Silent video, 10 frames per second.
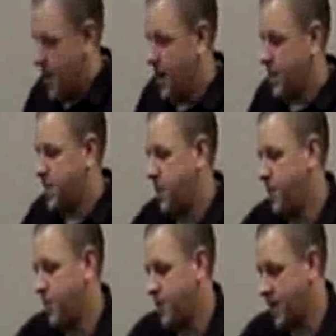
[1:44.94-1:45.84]
Uh, let's pray
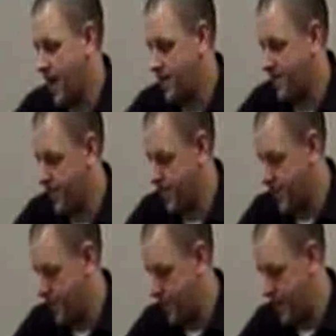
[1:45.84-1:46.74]
one more time before we
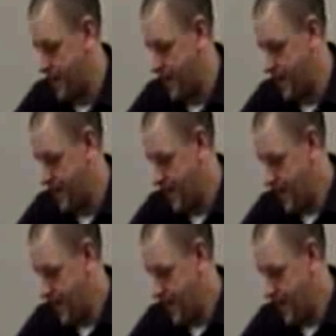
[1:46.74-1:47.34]
jump in and